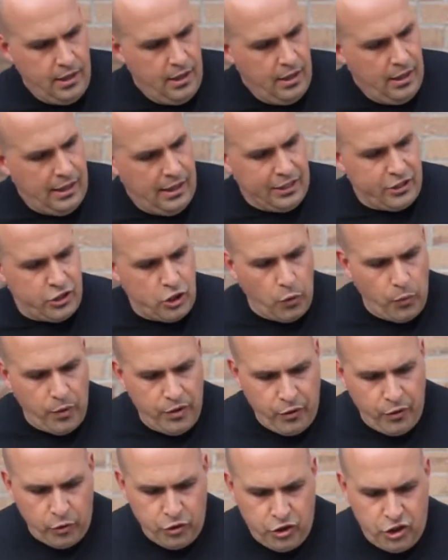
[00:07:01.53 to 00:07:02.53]
Let's throw in
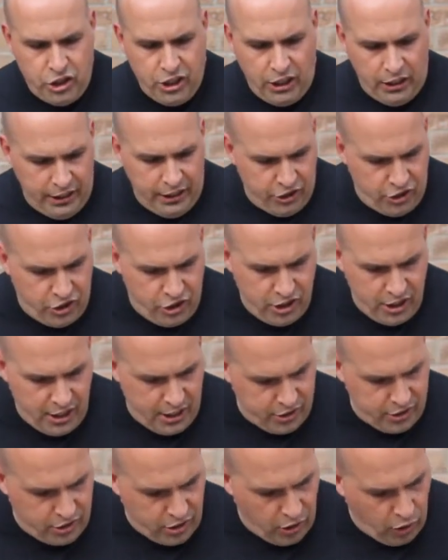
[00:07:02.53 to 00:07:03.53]
those chilies
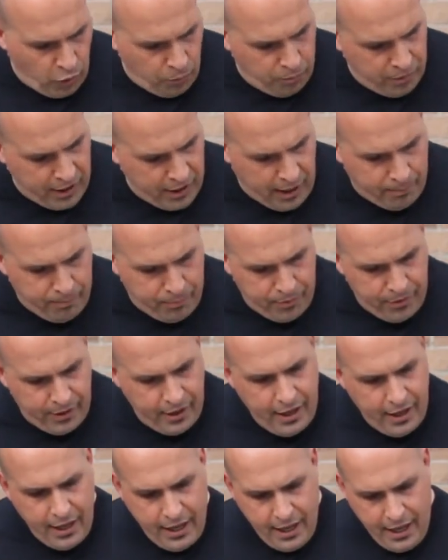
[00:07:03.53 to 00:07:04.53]
just to open up
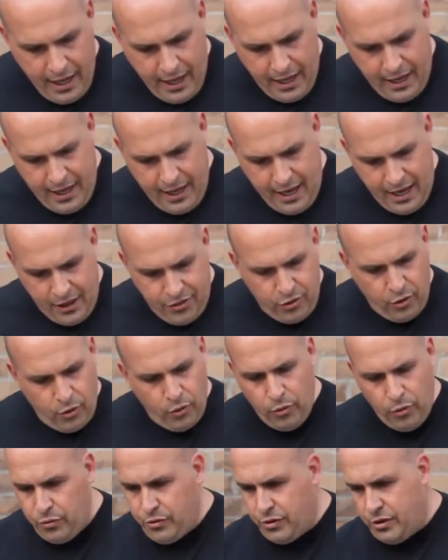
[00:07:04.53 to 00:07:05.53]
and get
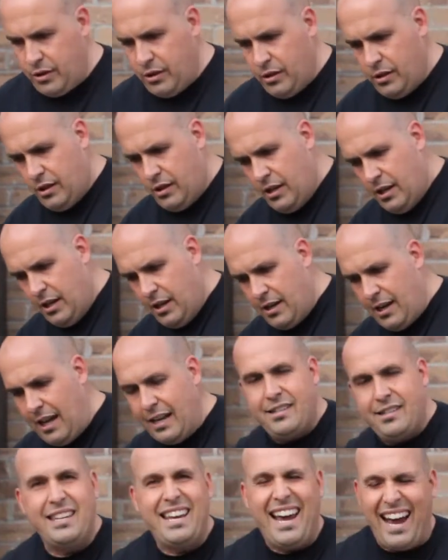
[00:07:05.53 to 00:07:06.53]
those
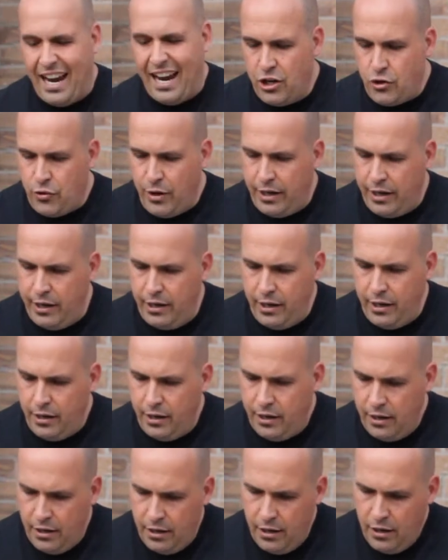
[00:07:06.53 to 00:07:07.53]
nicely hydrated.
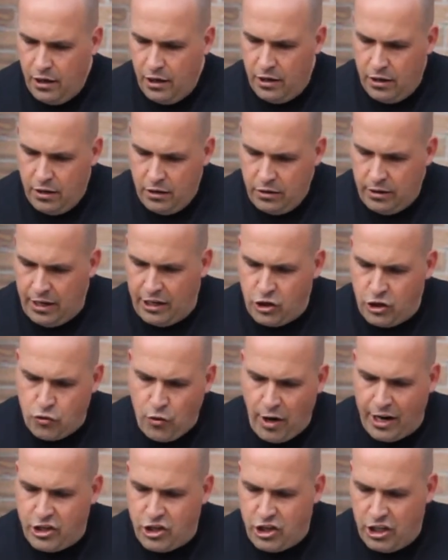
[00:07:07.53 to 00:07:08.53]
Nice
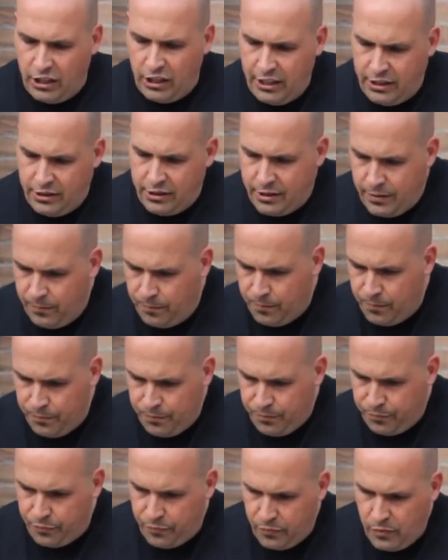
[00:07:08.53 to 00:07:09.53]
dried chilies,
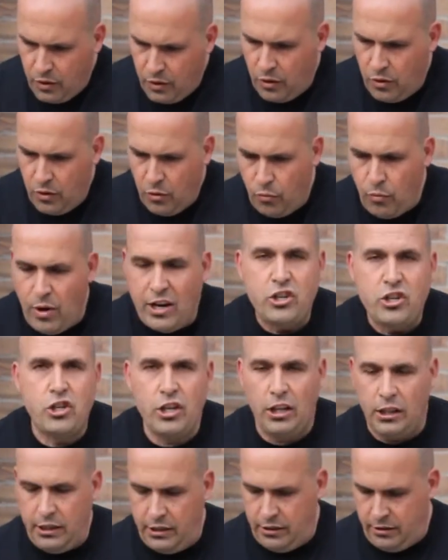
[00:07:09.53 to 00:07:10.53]
red
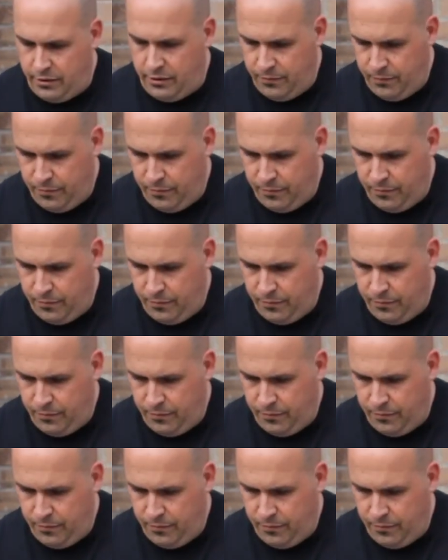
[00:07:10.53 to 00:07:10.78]
chilies.